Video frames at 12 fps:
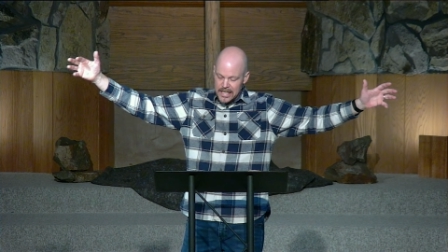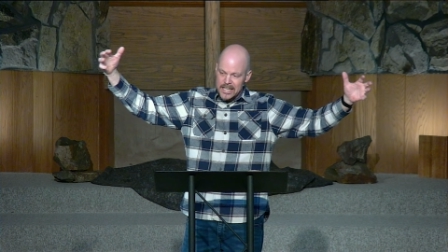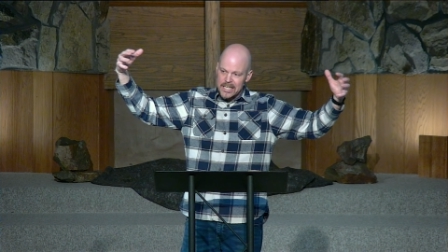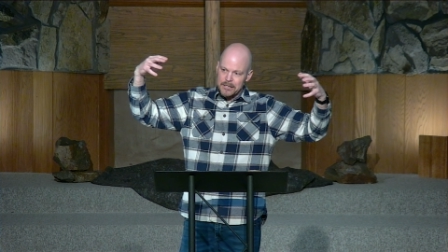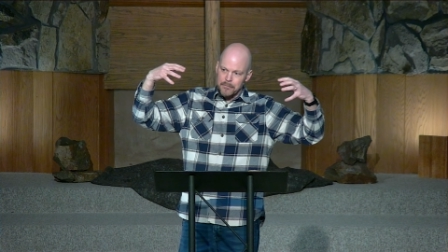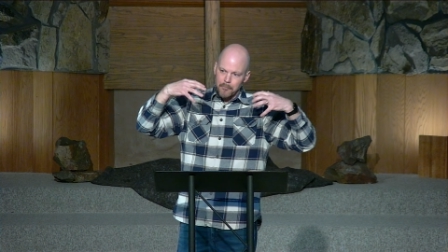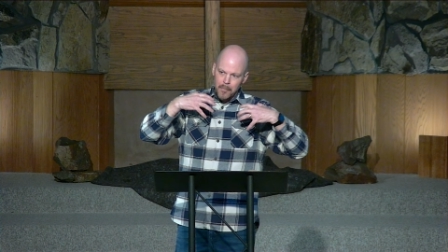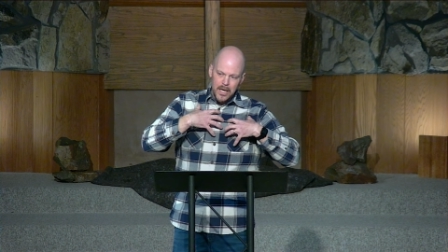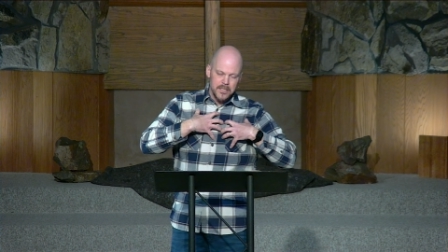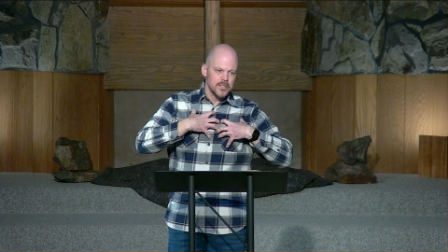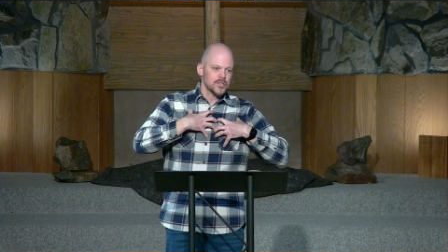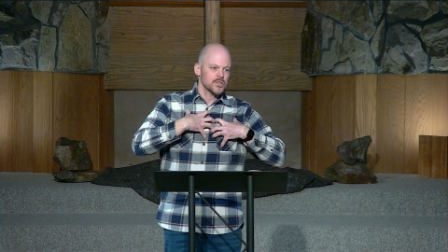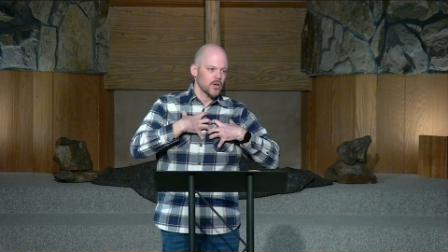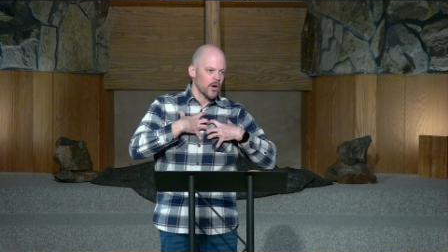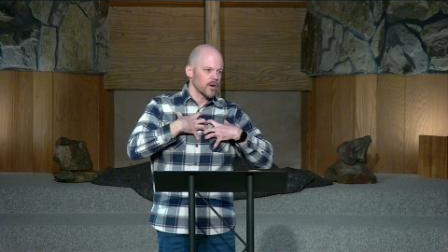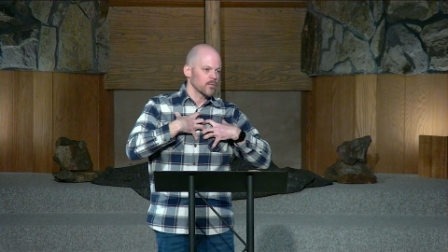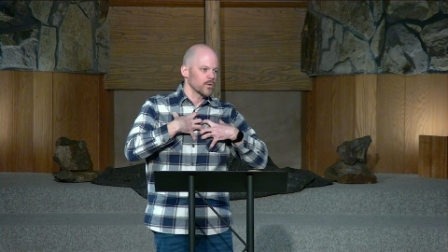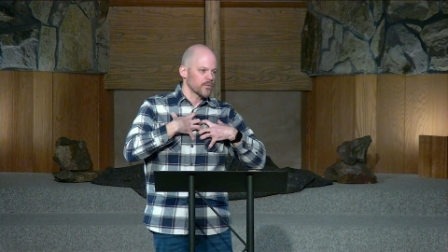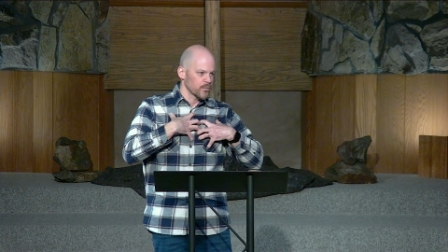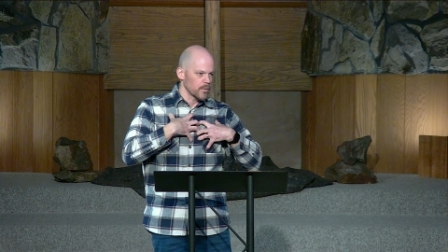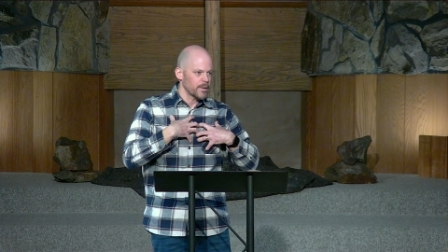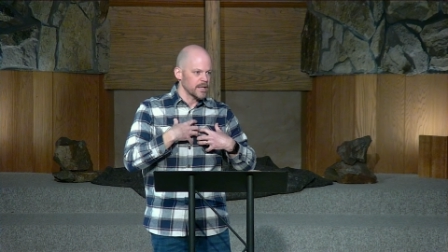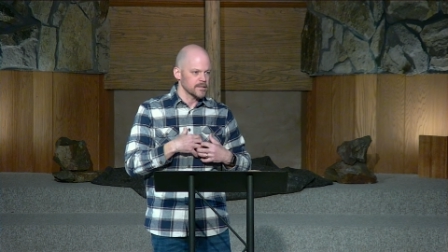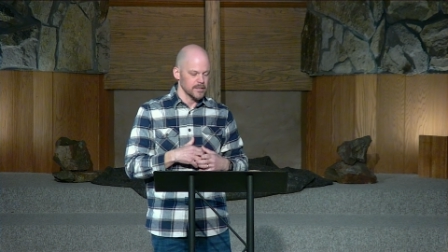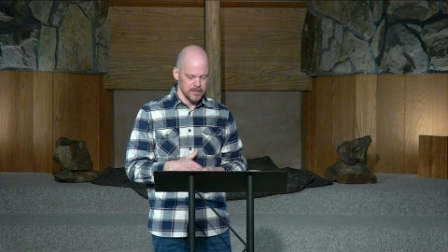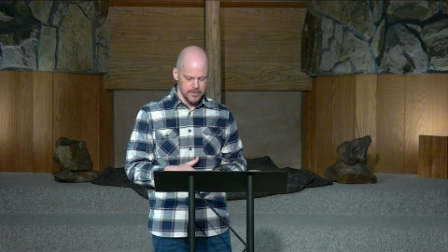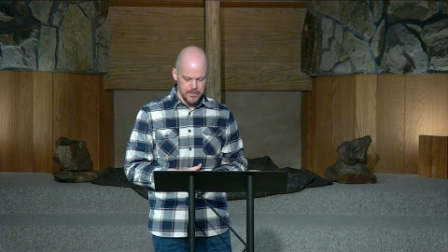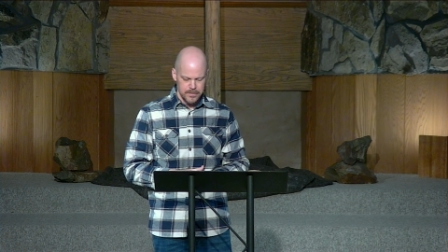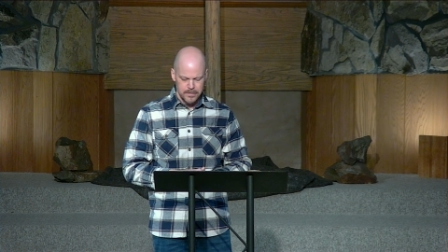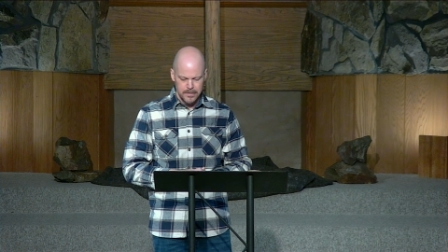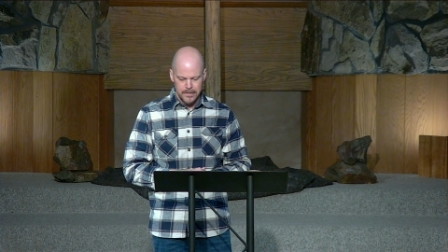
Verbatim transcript: it must start with repentance.